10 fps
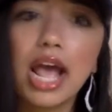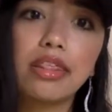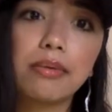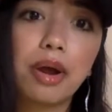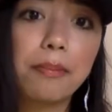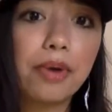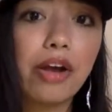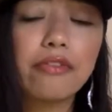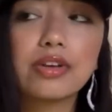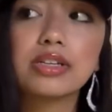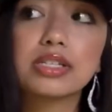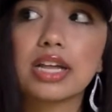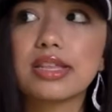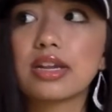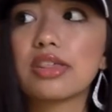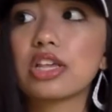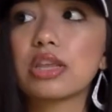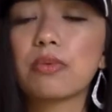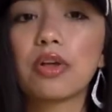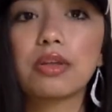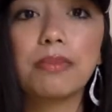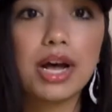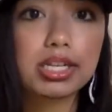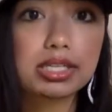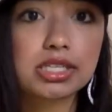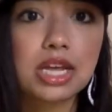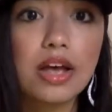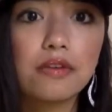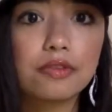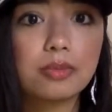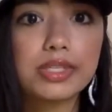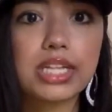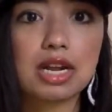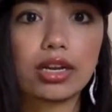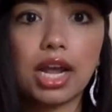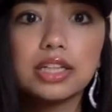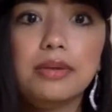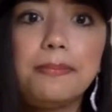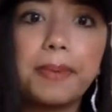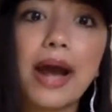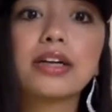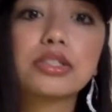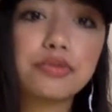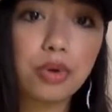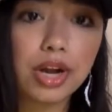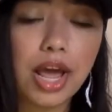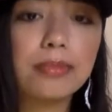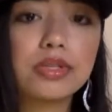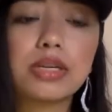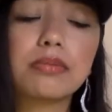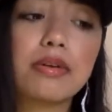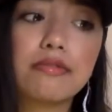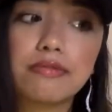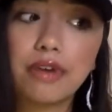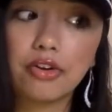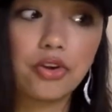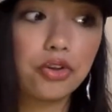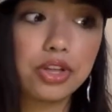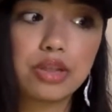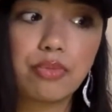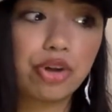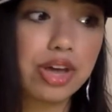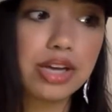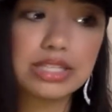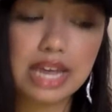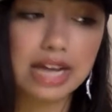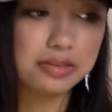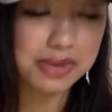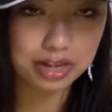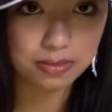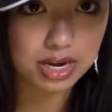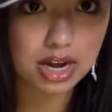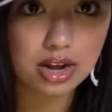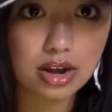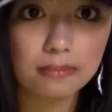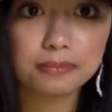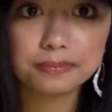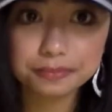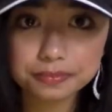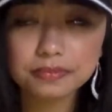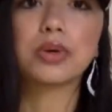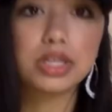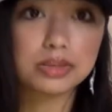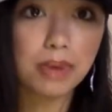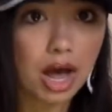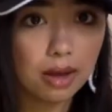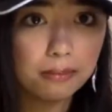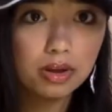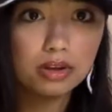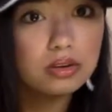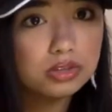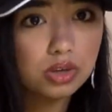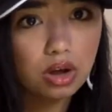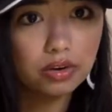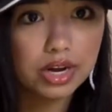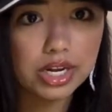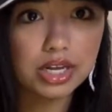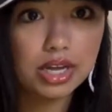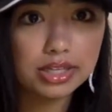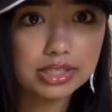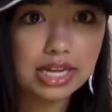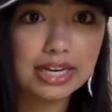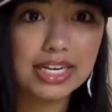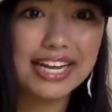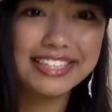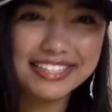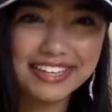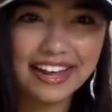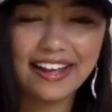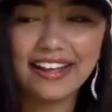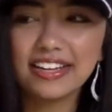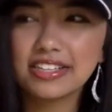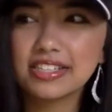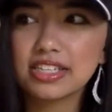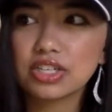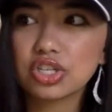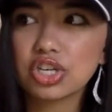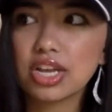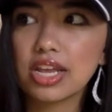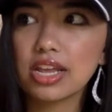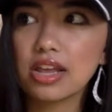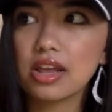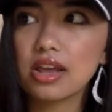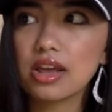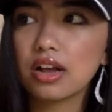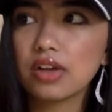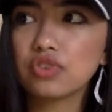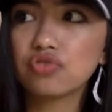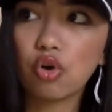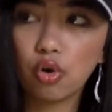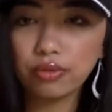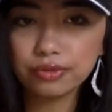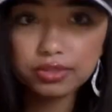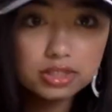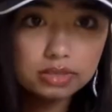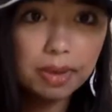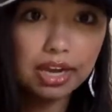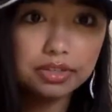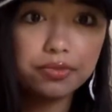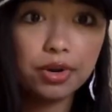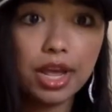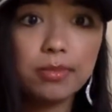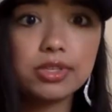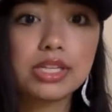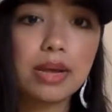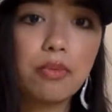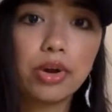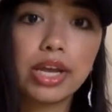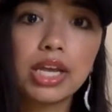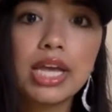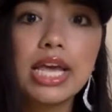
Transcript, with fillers: and they were at breakfast, and then I think they were on the bus from Staten Island back to Fort Hamilton by very early in the morning, because they had to be there by nine a m His mom was already in Staten Island, and she drove back to Fort Hamilton that morning.